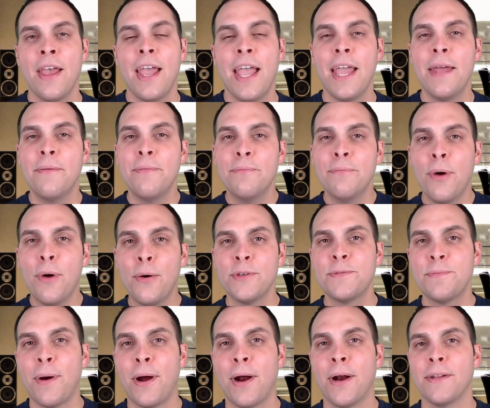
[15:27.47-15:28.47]
In
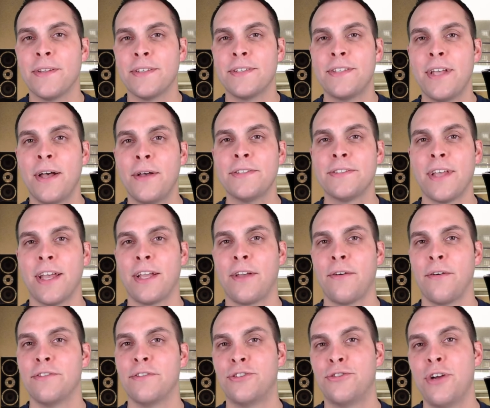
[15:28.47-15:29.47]
most part, the cell
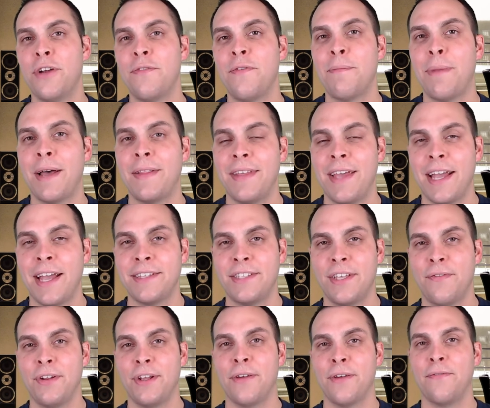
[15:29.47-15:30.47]
cycle is driven by the
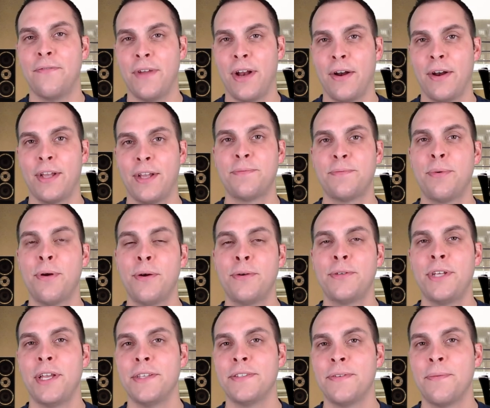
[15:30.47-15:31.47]
activity of various
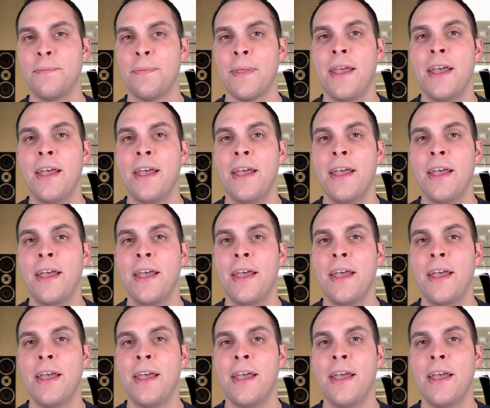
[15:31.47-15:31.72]
proteins.